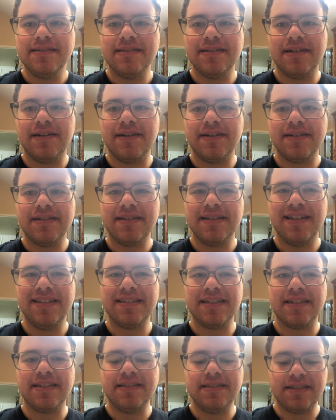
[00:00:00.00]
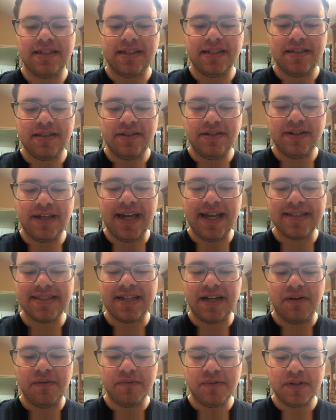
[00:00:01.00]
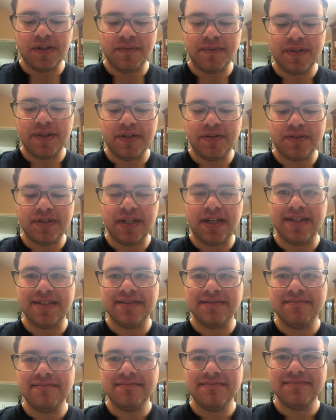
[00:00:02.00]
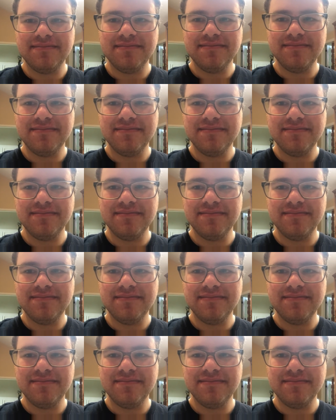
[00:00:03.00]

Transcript: know how to, it's like, it's like, you can't tell really when they're done.